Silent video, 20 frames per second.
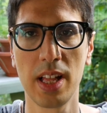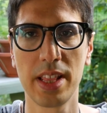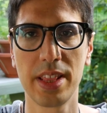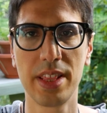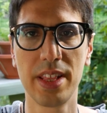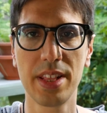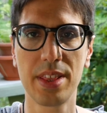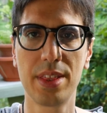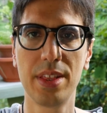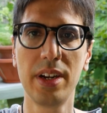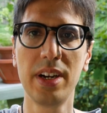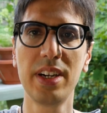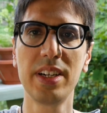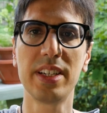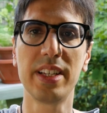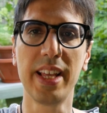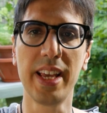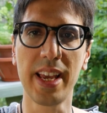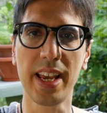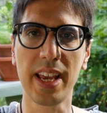The
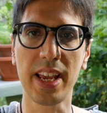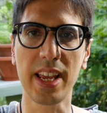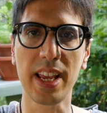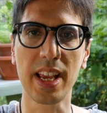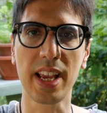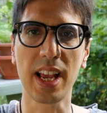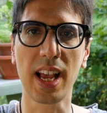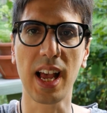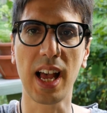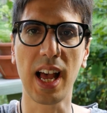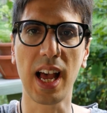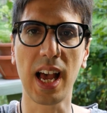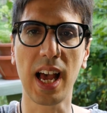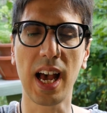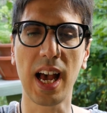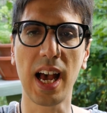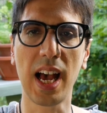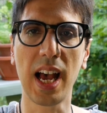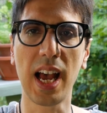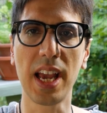third day,
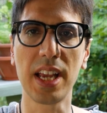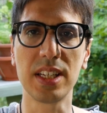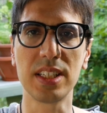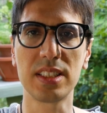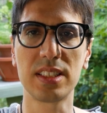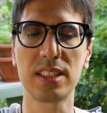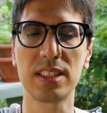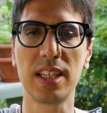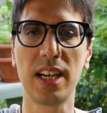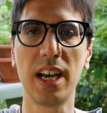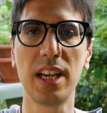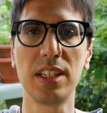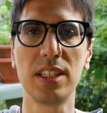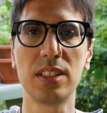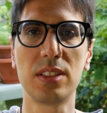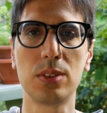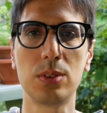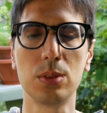I decided